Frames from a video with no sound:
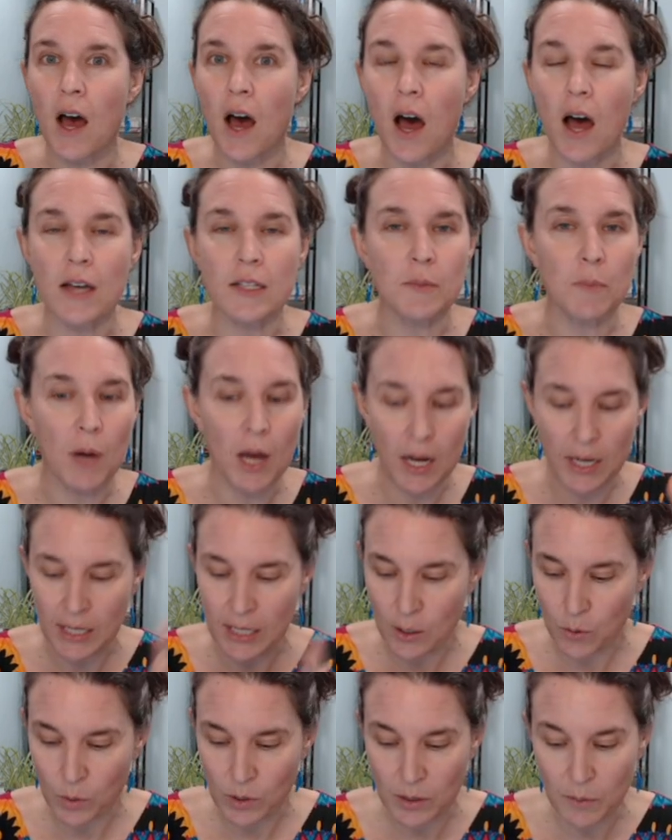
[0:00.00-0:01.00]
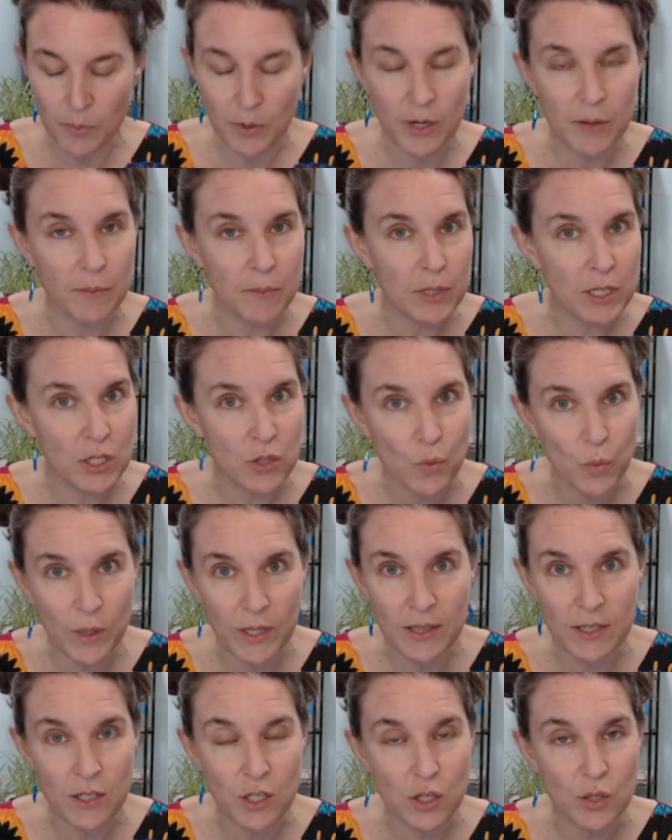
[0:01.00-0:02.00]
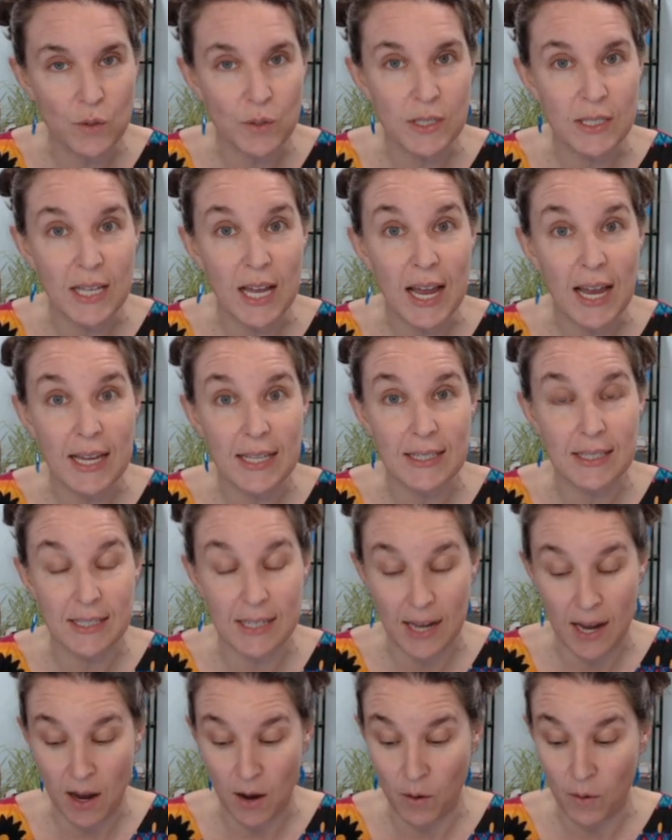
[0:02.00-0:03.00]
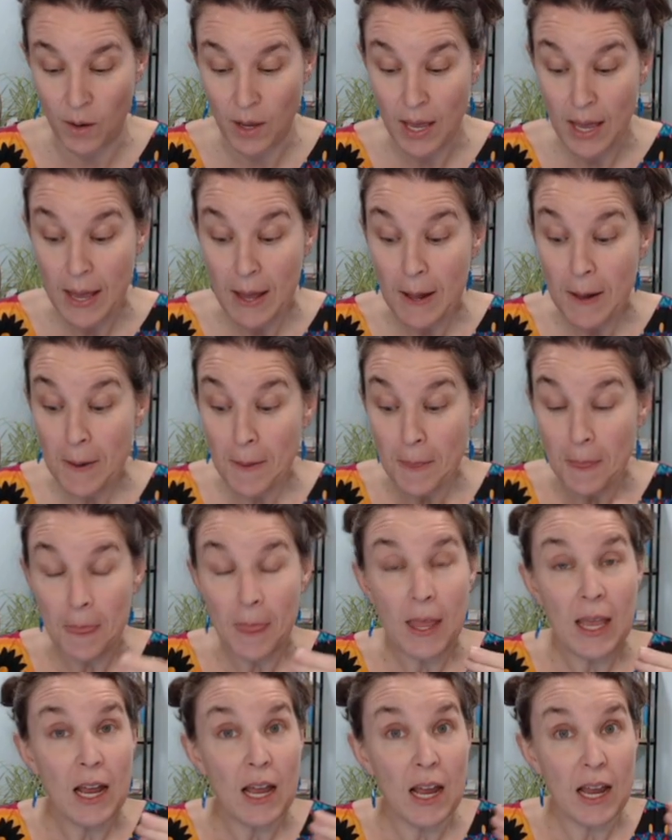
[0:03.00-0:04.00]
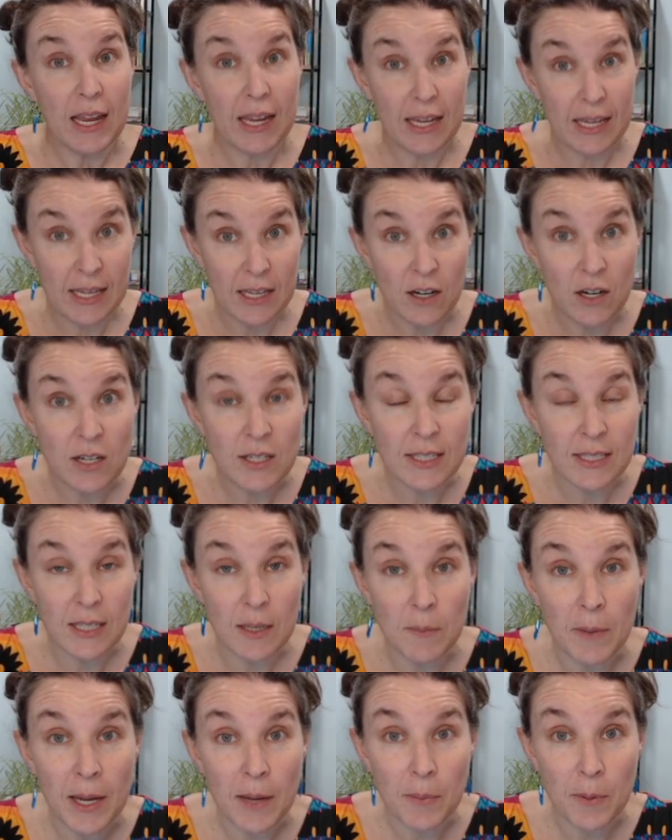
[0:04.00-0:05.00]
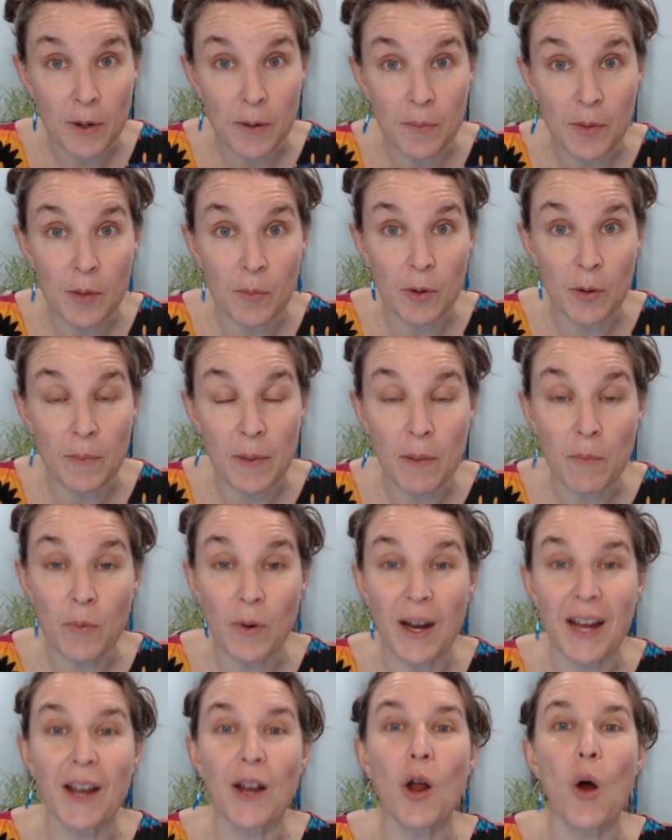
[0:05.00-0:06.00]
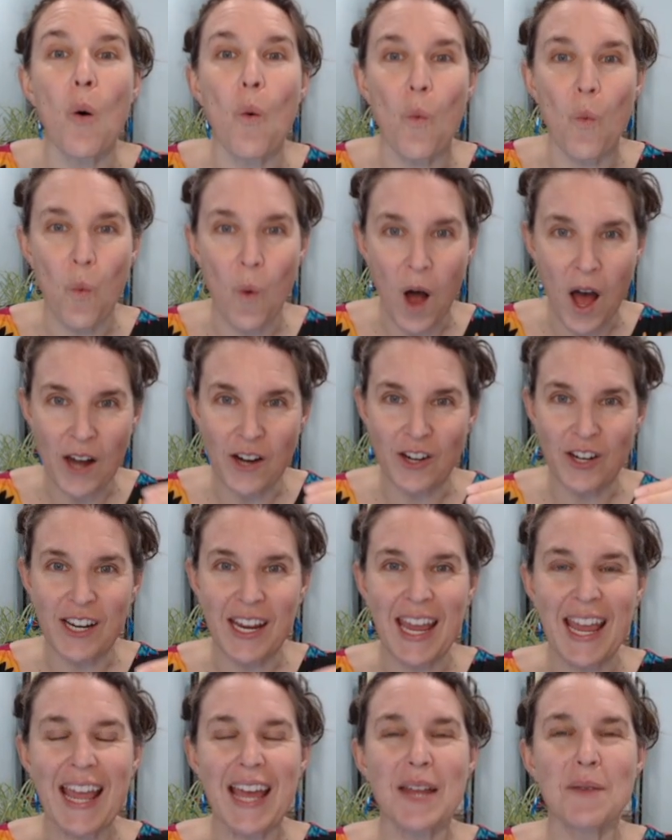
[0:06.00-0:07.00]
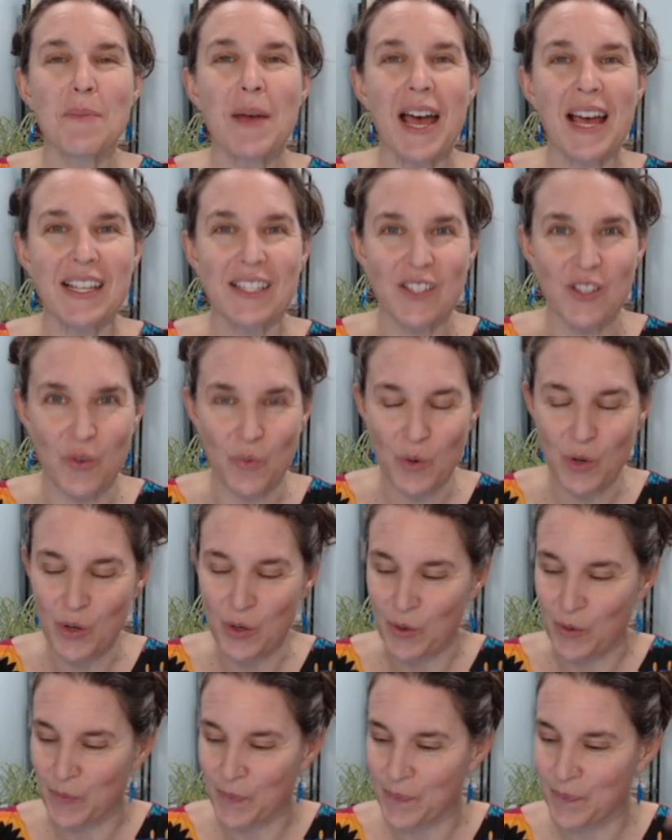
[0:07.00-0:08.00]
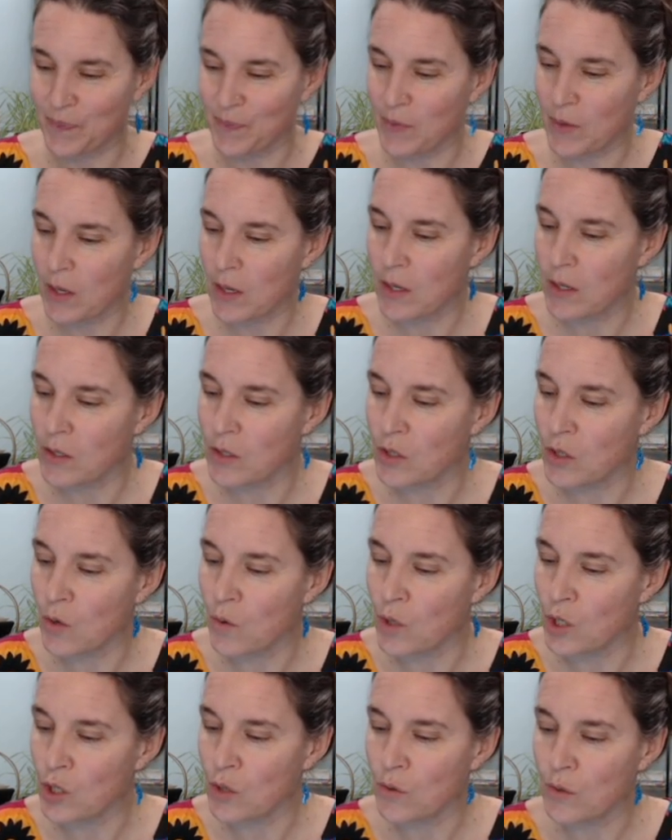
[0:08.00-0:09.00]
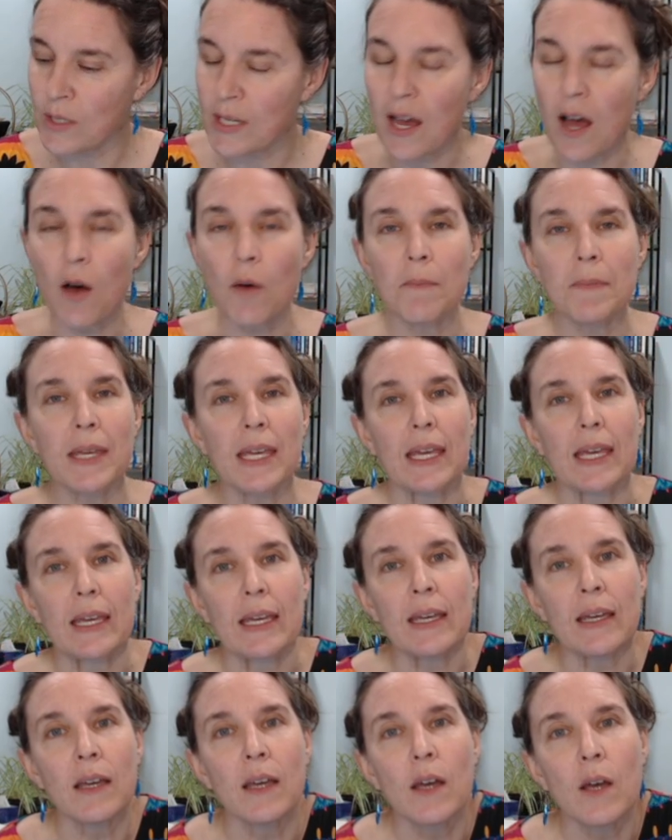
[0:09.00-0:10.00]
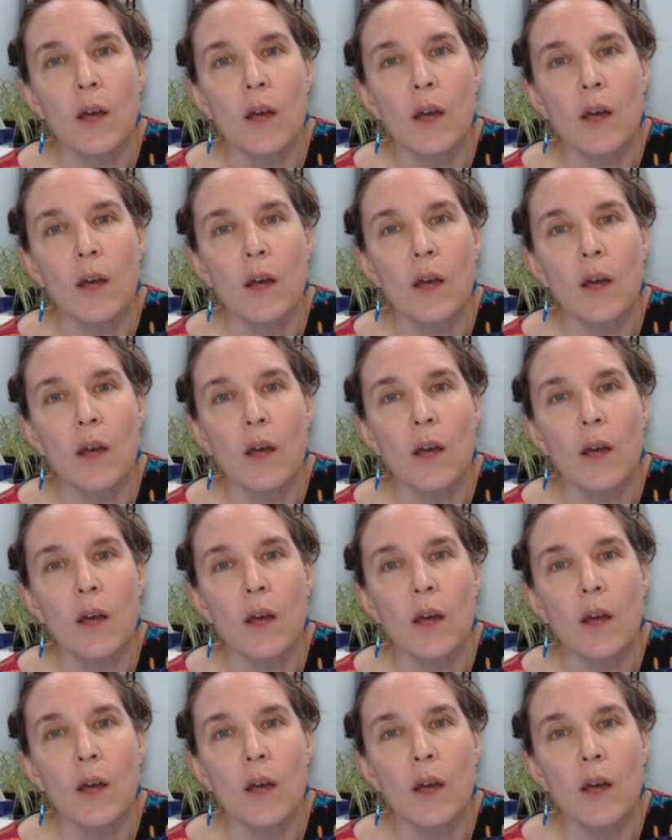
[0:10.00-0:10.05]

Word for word: osmotic equilibrium between the two sides now. In our semi permeable membrane, water can pass through. So you tell me